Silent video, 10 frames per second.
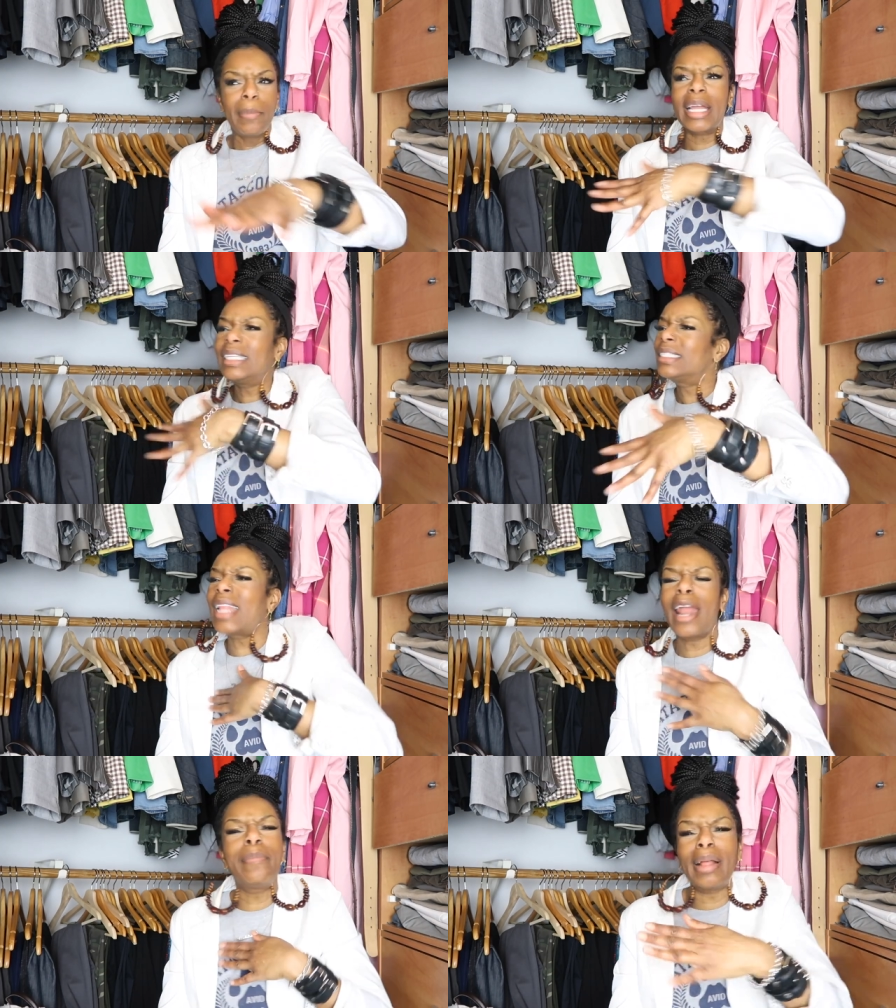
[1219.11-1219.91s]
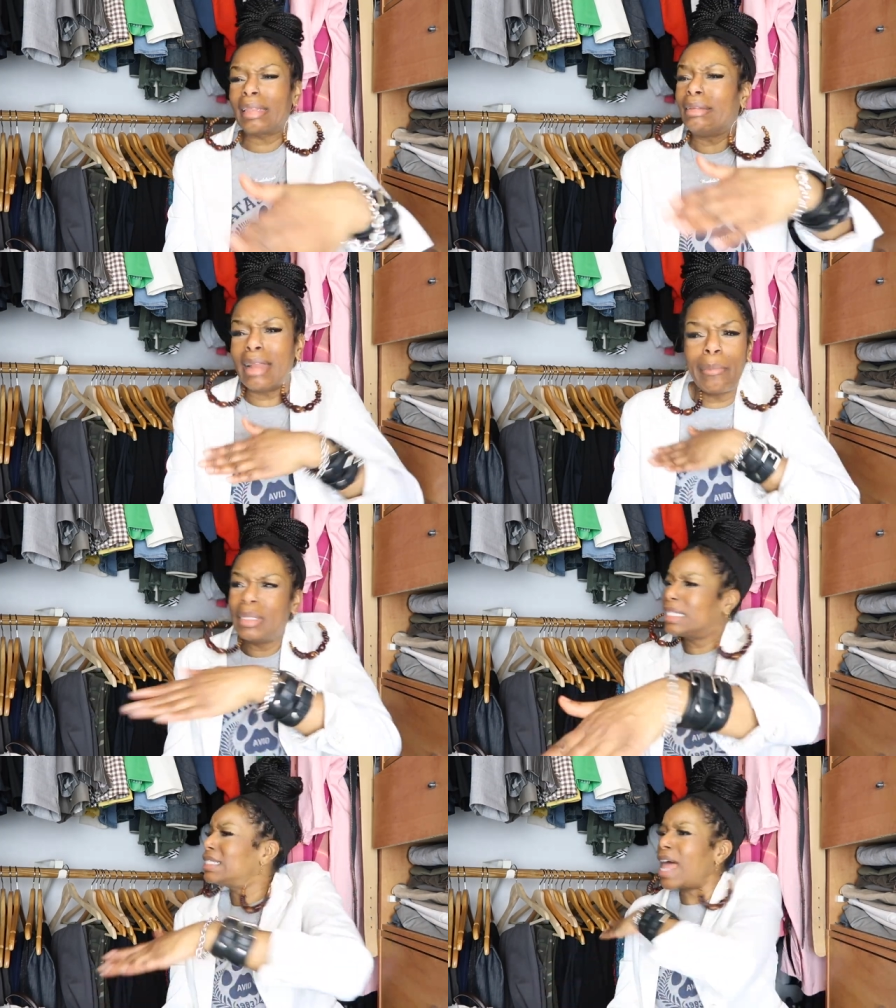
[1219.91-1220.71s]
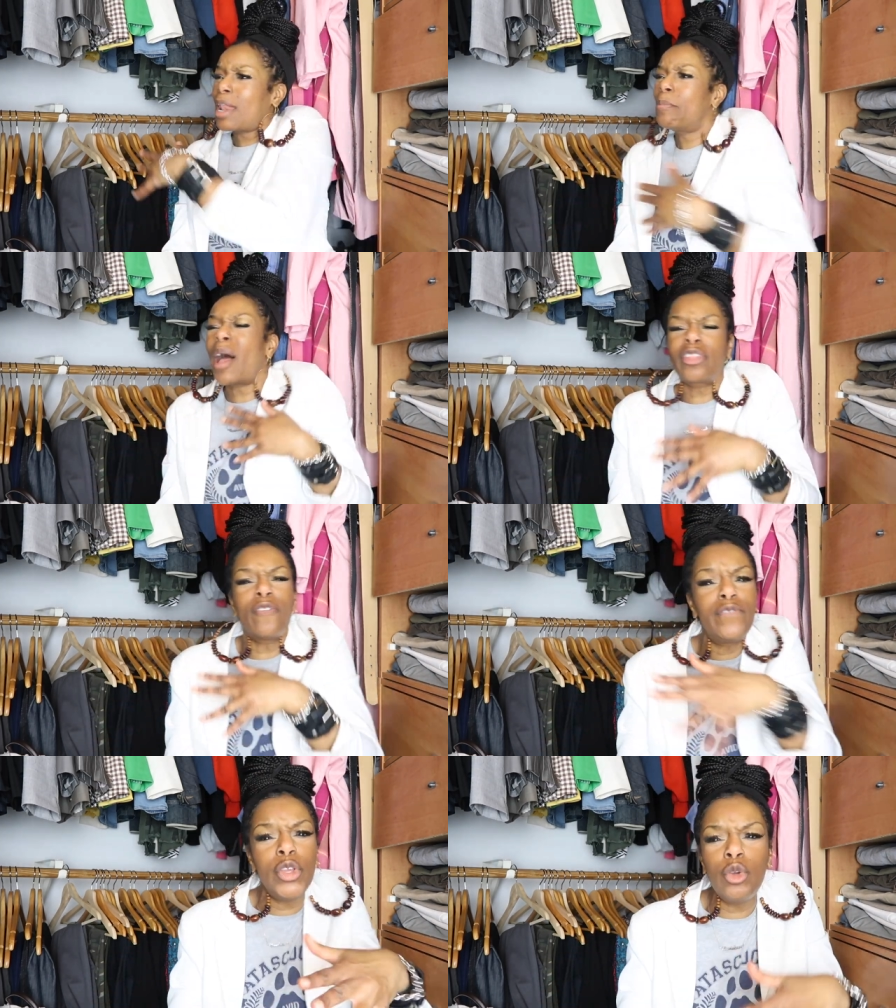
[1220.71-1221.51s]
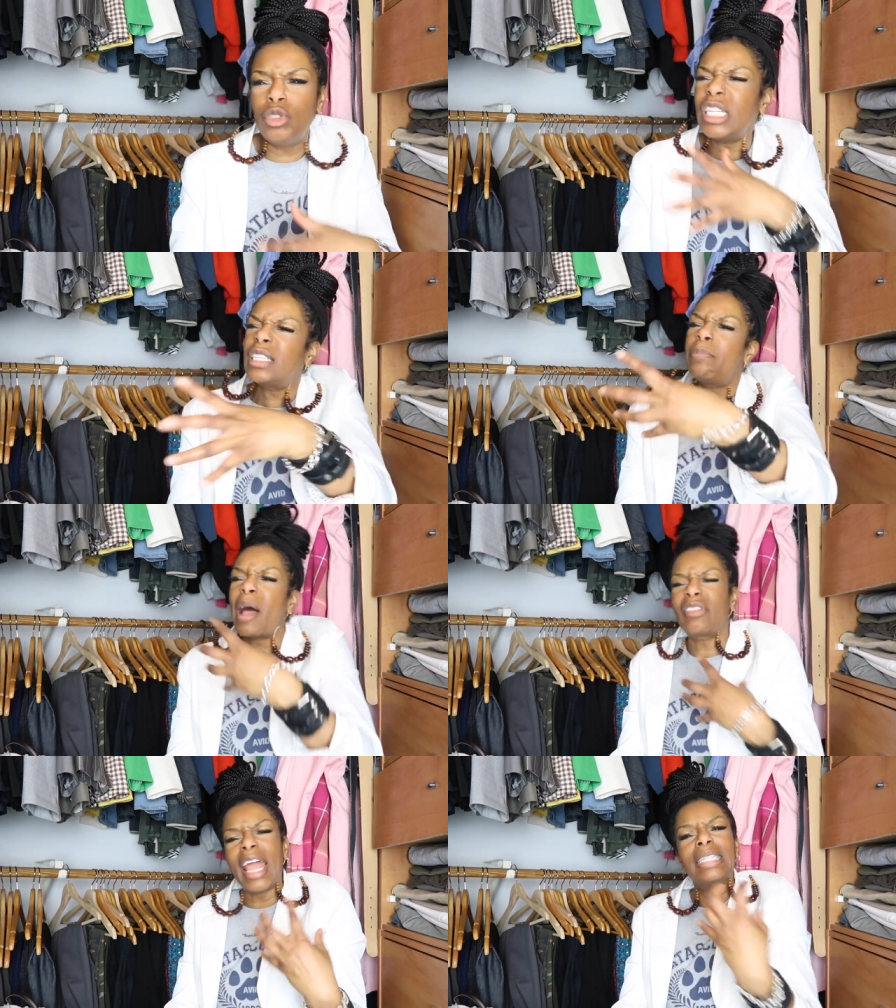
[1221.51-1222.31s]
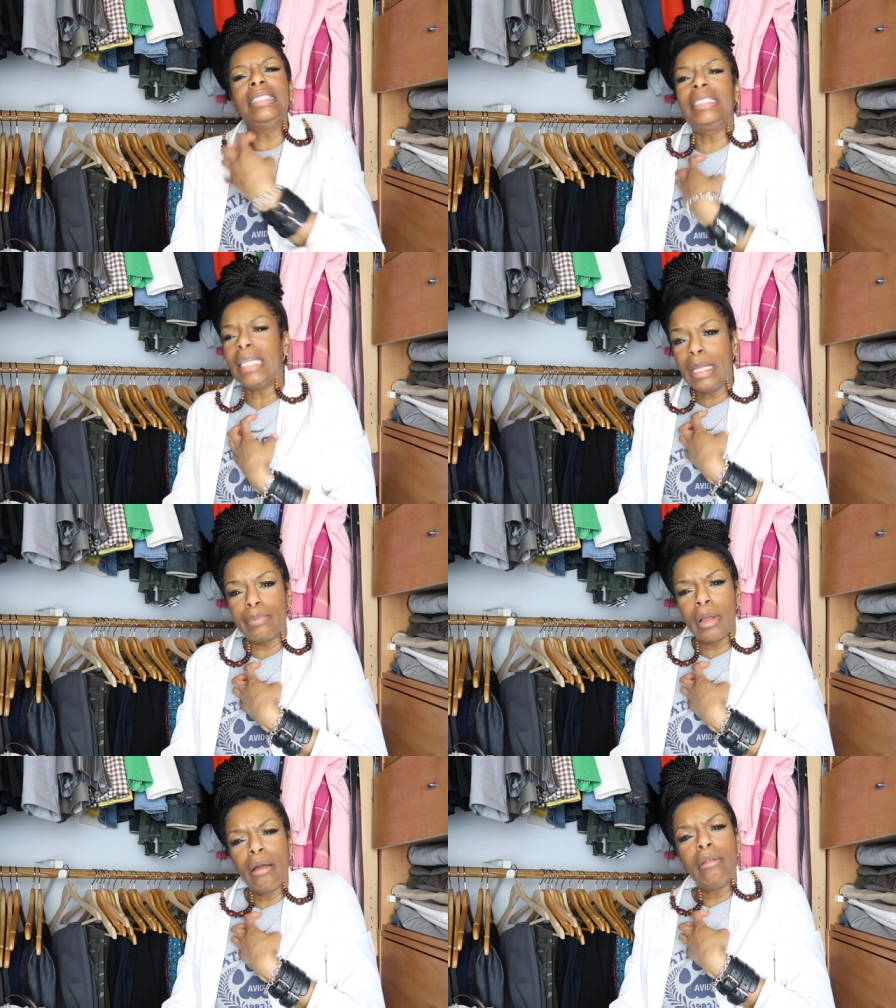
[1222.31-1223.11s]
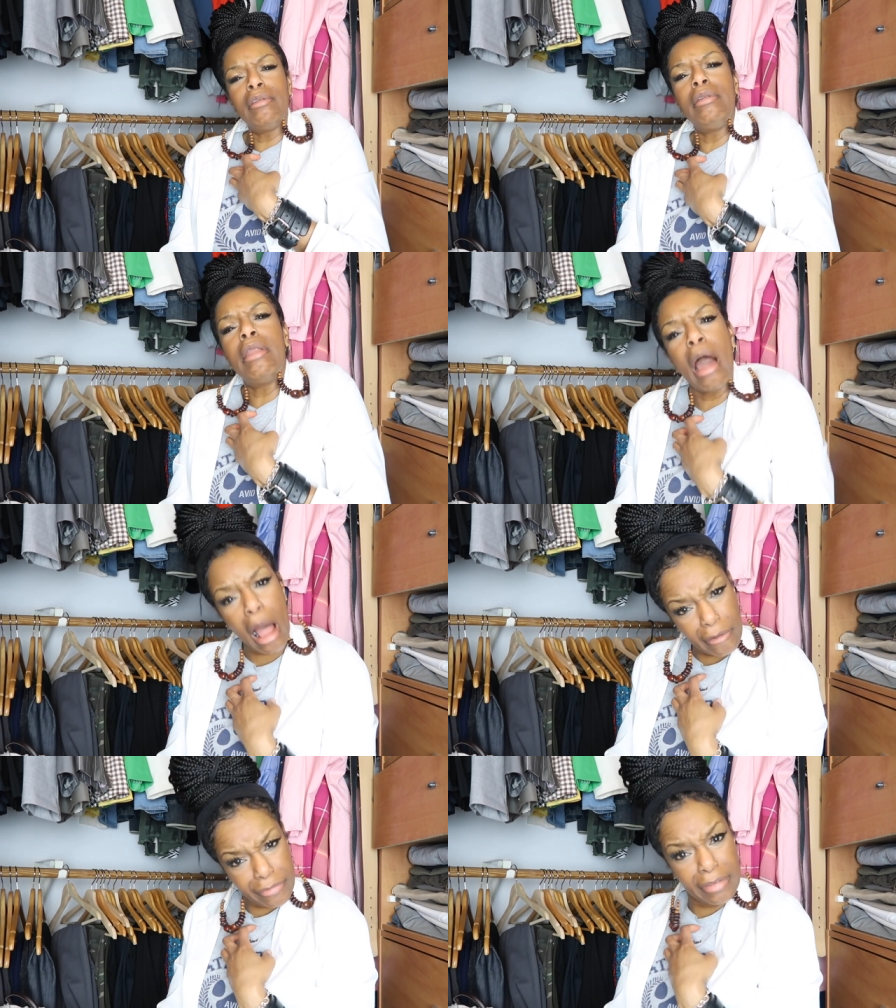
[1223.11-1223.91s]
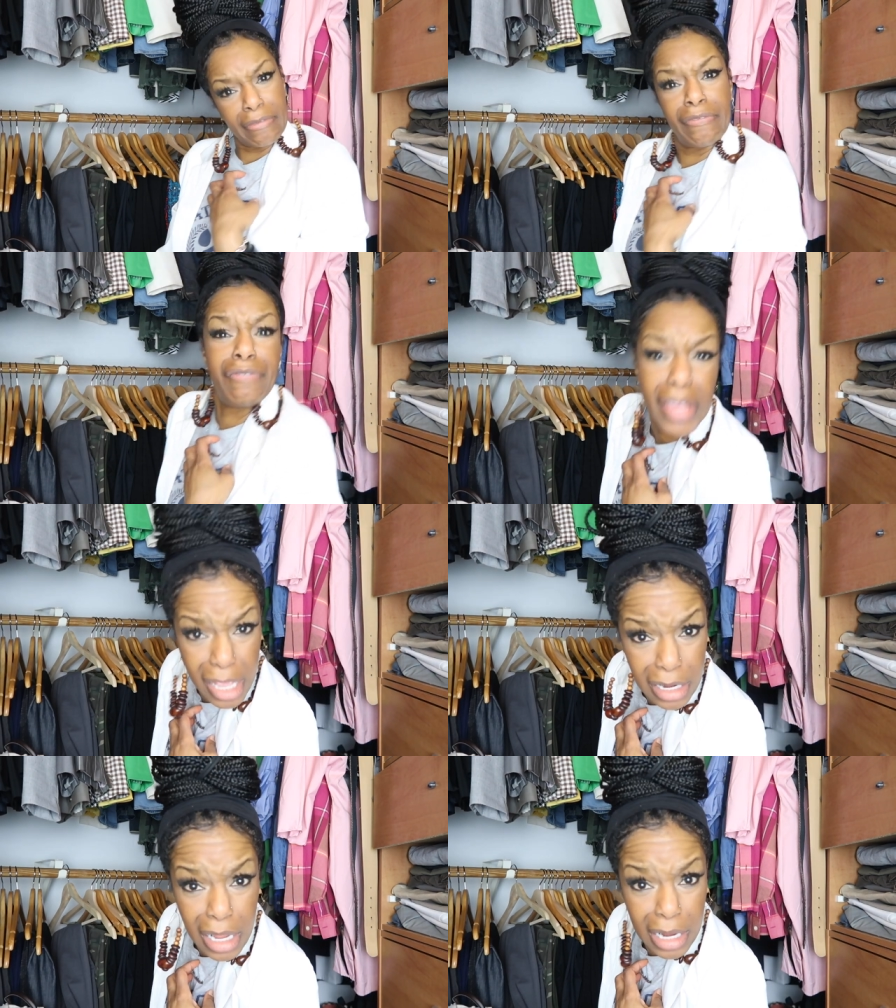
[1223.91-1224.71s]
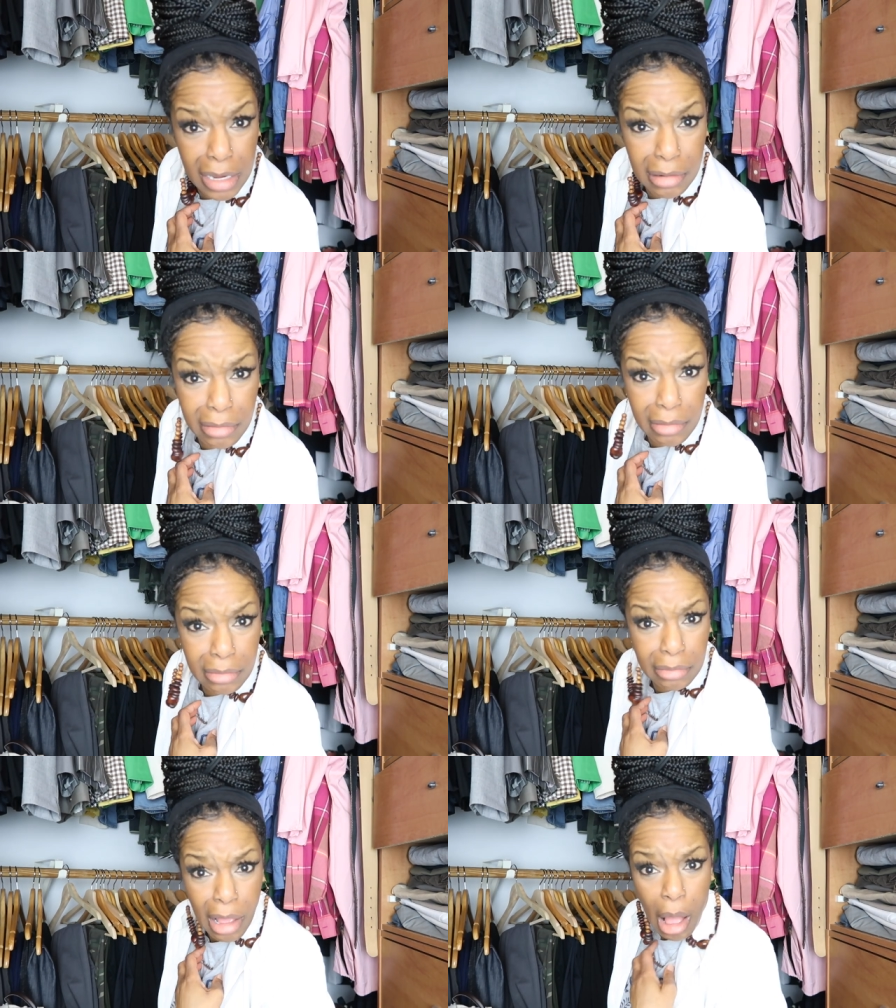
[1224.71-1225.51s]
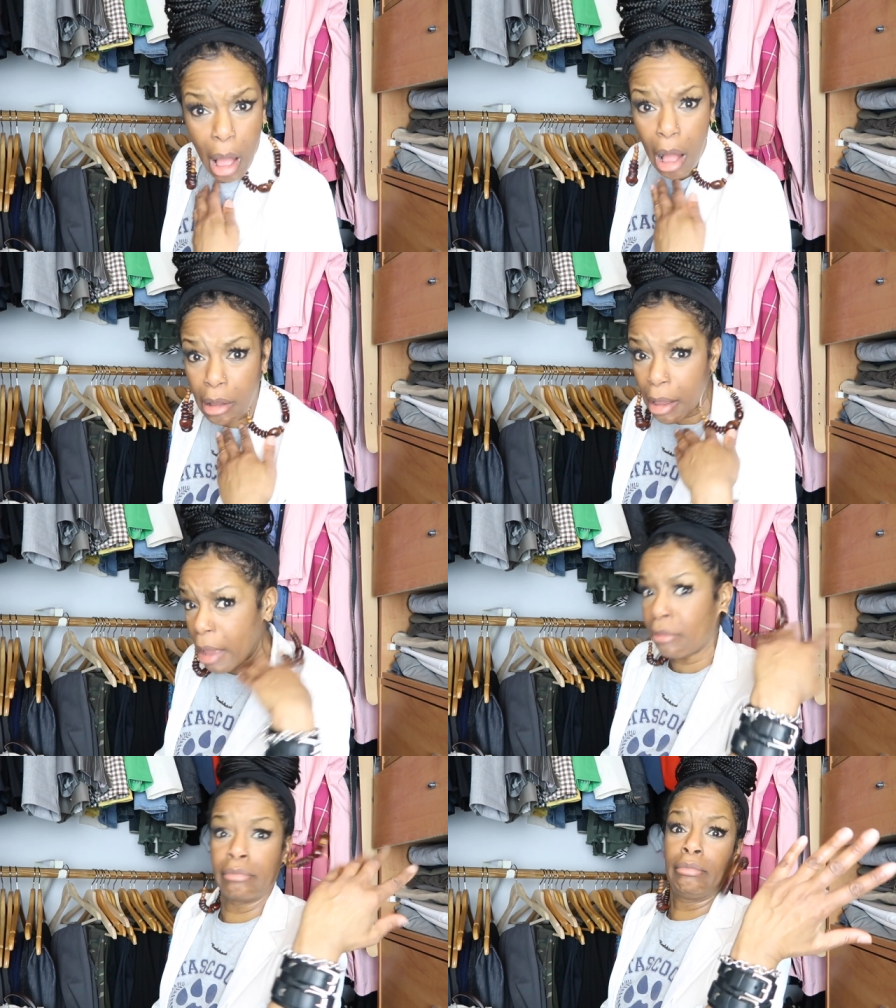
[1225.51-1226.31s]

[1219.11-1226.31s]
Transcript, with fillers: Because it's not about the numbers. It's not about the views. It's about that deep love and feeling. Okay?